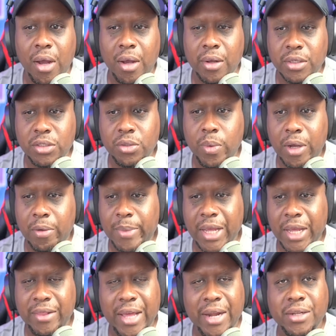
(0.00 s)
August 12th.
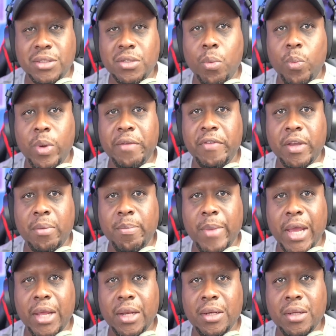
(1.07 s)
Man, that is horrific,
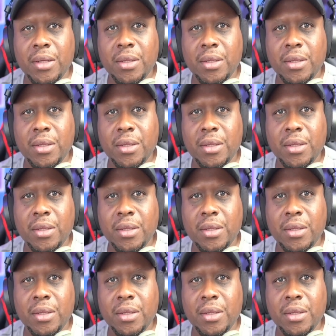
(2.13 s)
man.